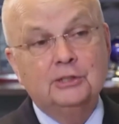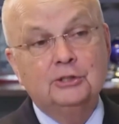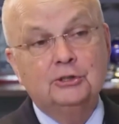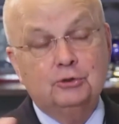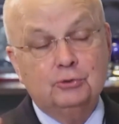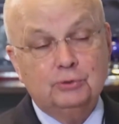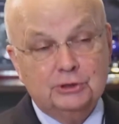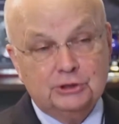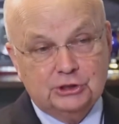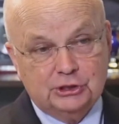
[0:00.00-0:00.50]

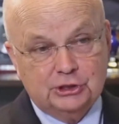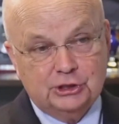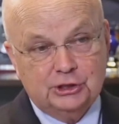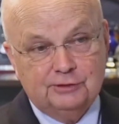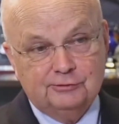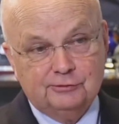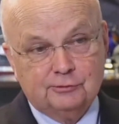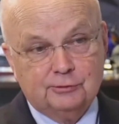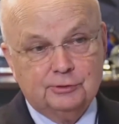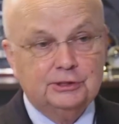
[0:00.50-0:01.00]
to
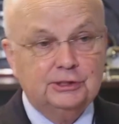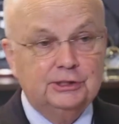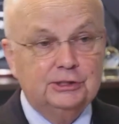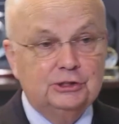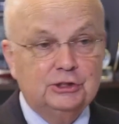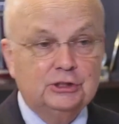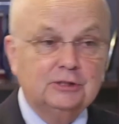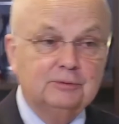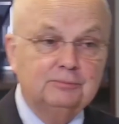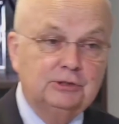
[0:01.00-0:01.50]
achieve
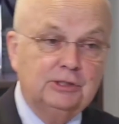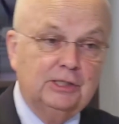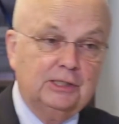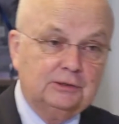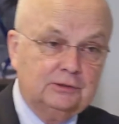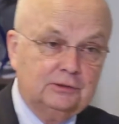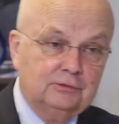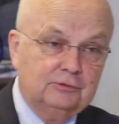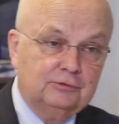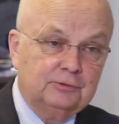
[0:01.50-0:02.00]
strategic
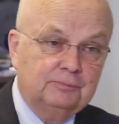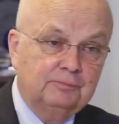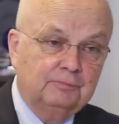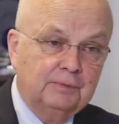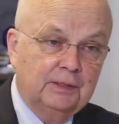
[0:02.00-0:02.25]
objectives.